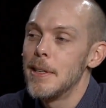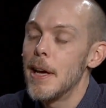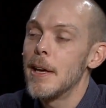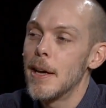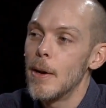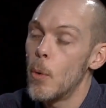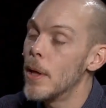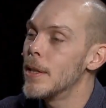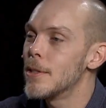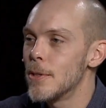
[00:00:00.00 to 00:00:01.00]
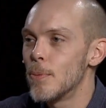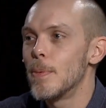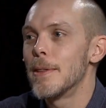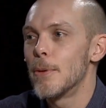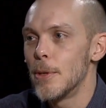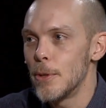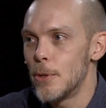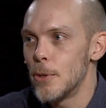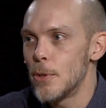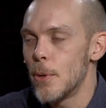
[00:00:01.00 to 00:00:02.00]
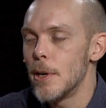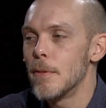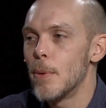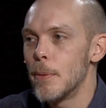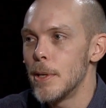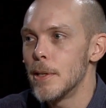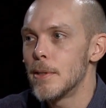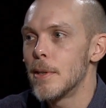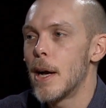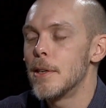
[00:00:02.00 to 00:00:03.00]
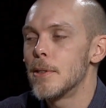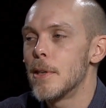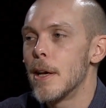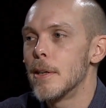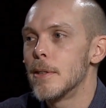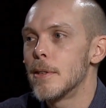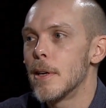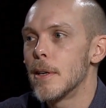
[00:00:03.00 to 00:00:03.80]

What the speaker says: Yeah, yeah. Well, and this is what the real true story of what I just said is,